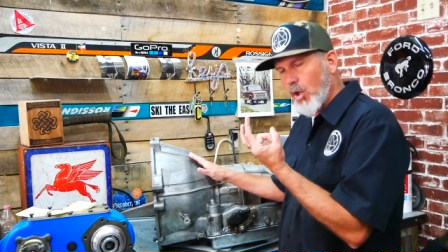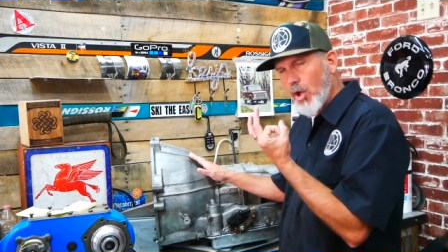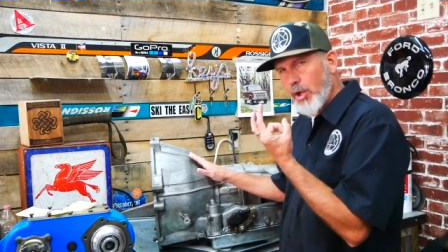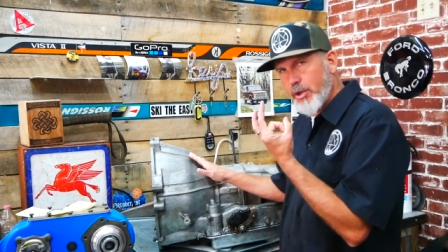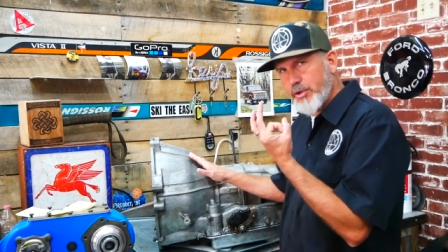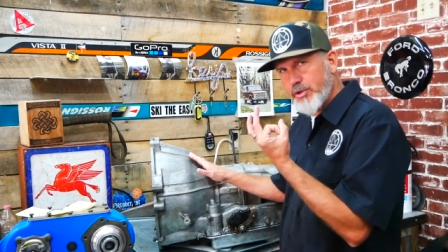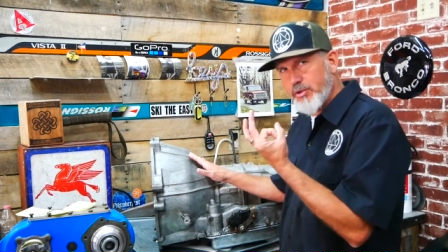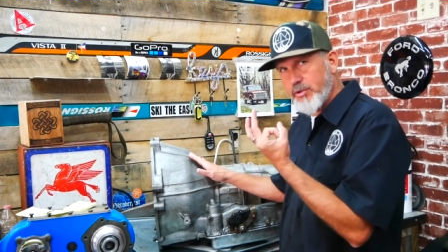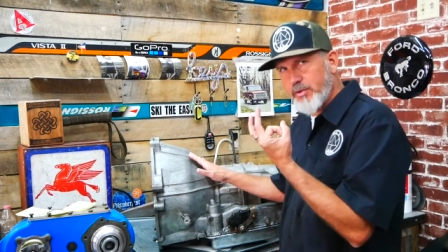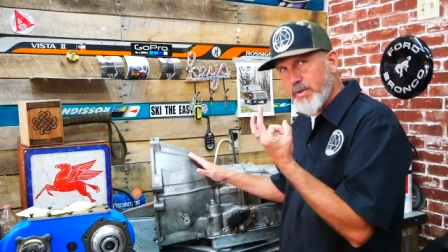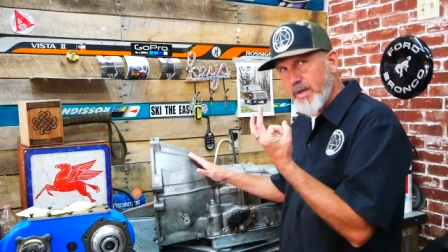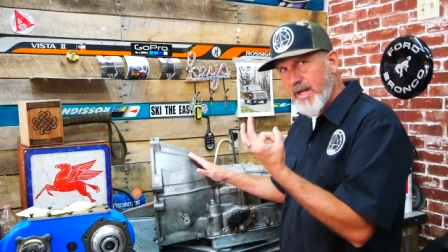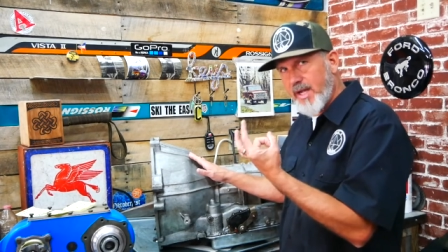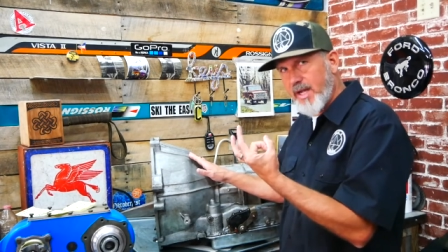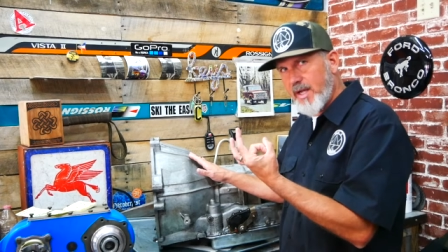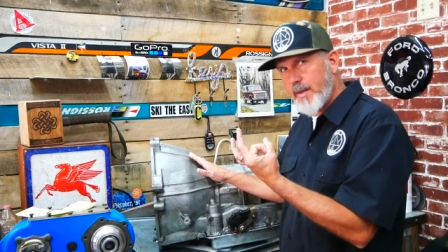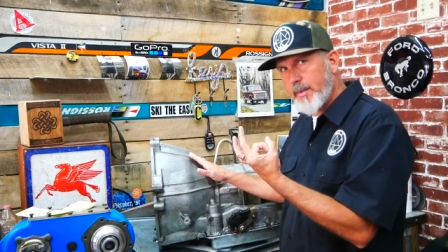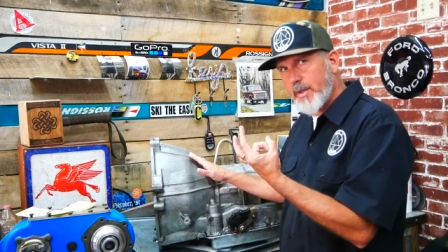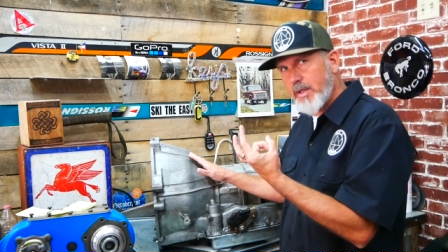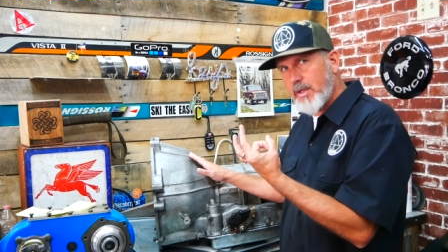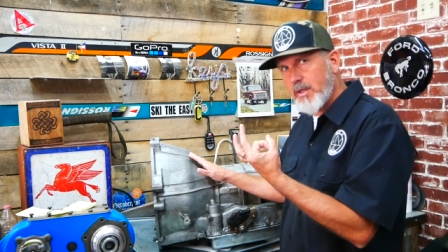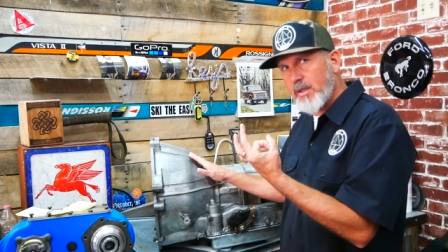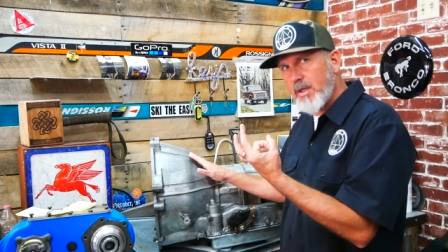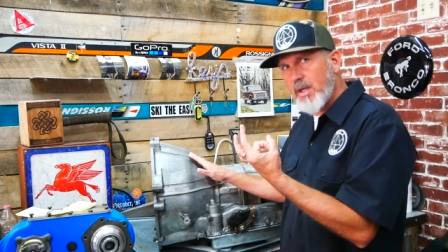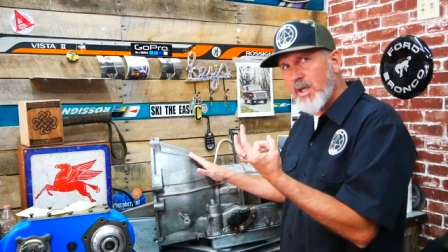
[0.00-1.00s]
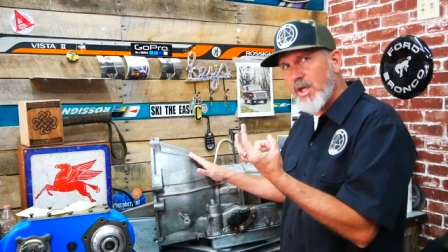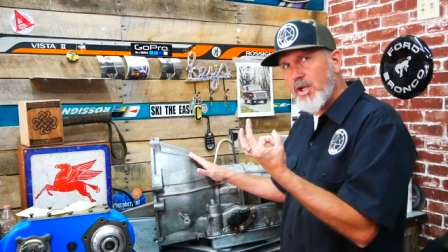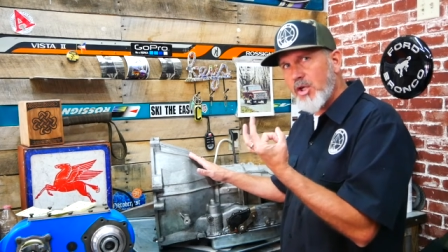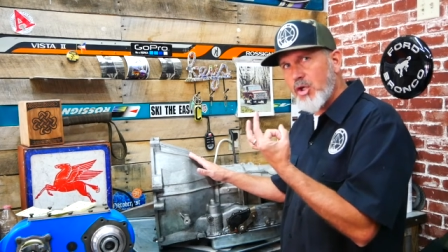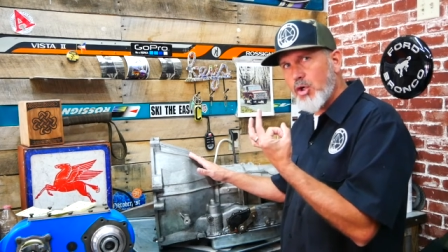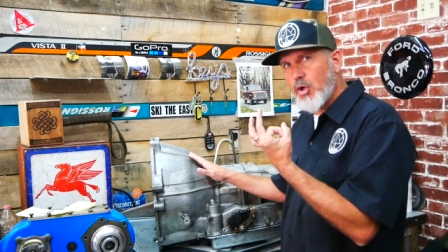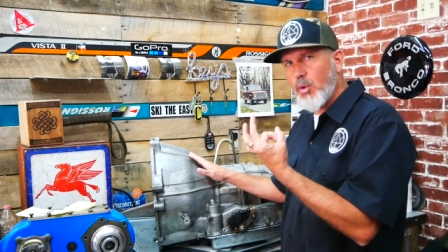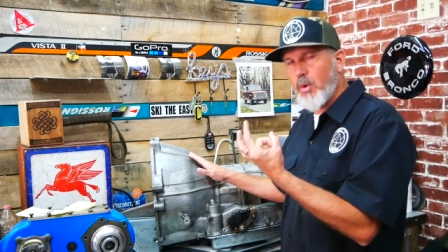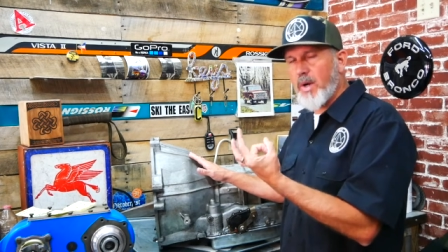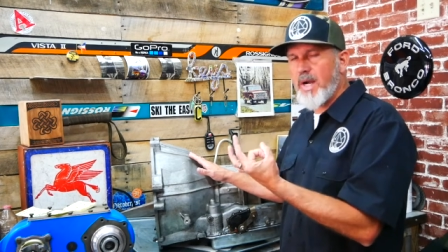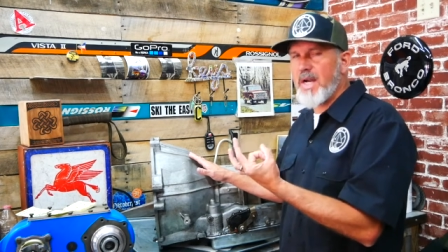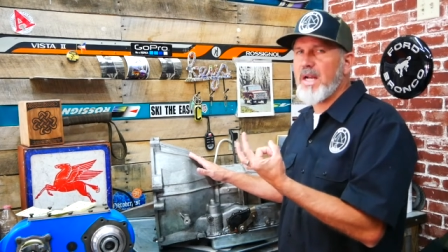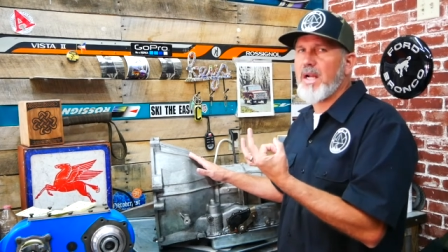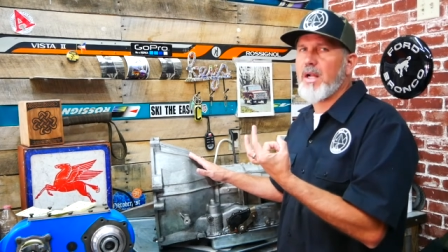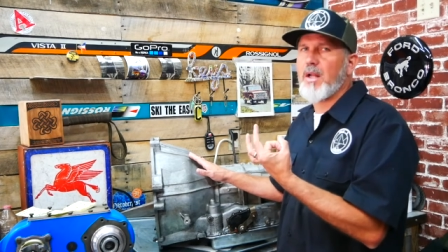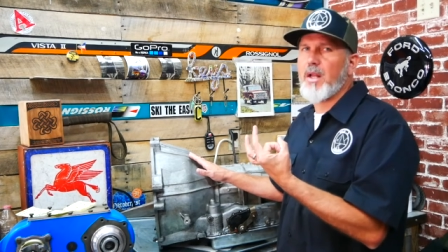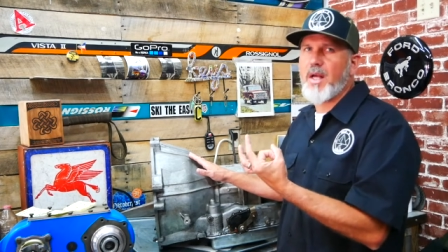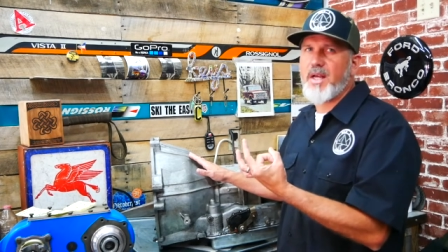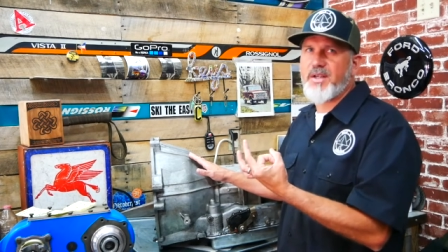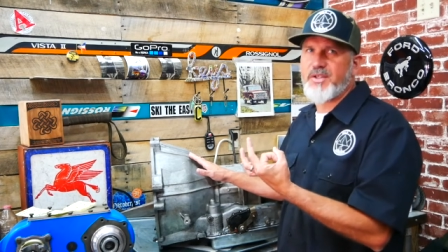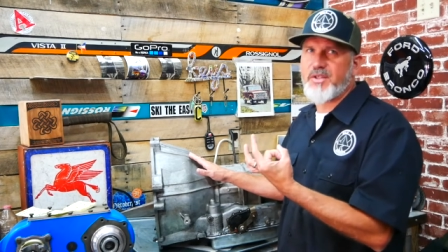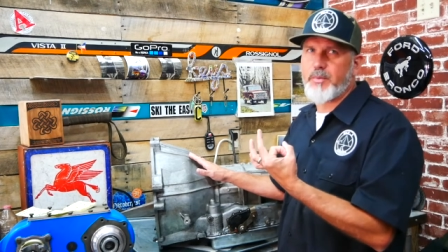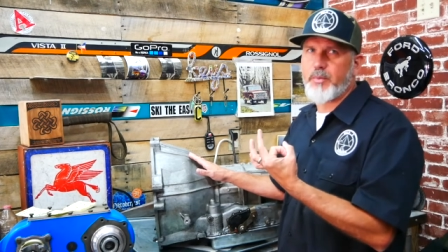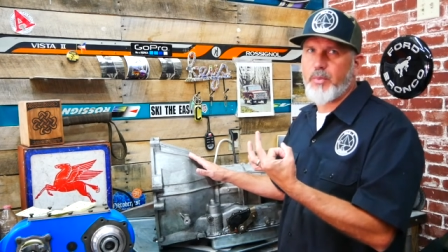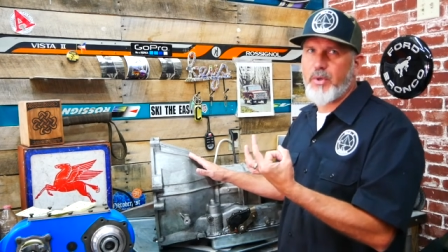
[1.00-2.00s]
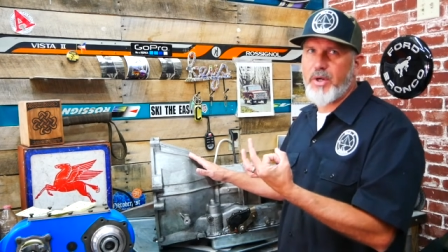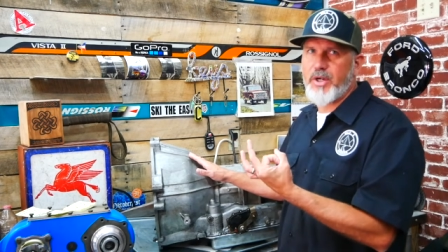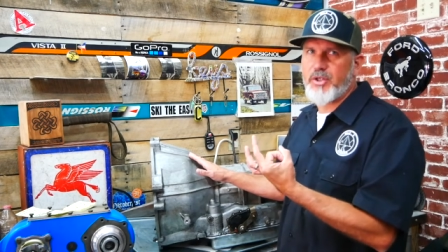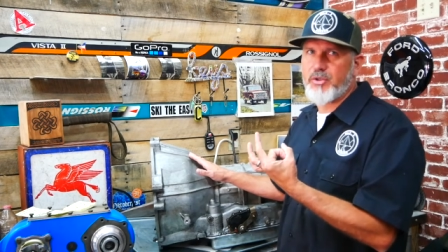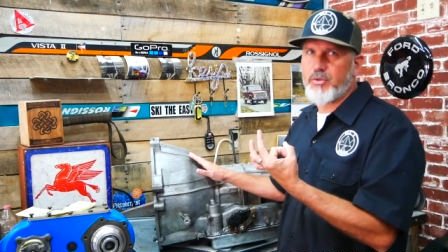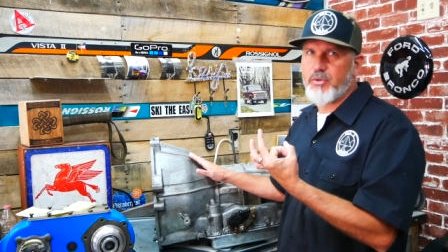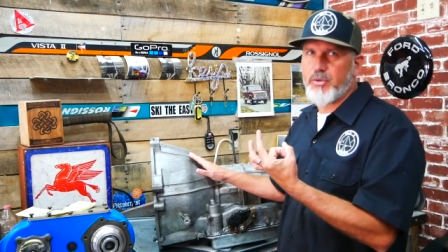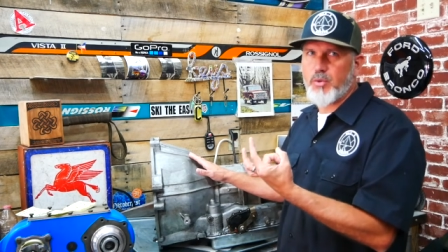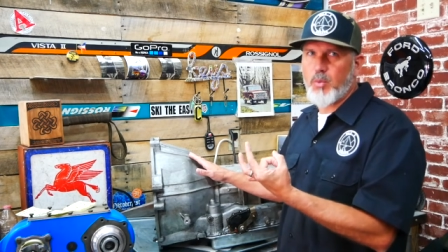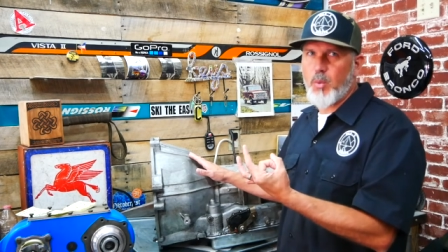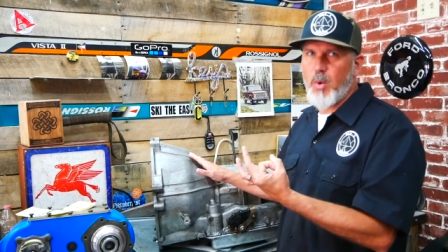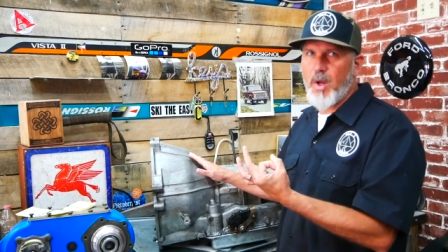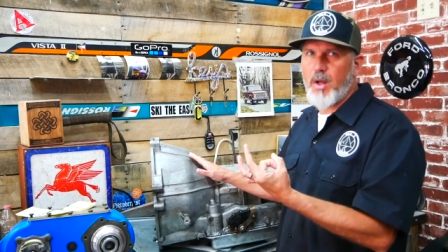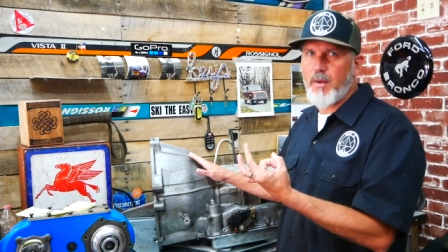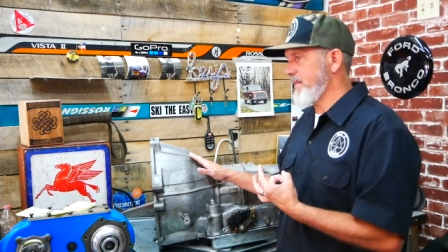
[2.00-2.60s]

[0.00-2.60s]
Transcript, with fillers: larger diameter, creating a loss in pressure as well.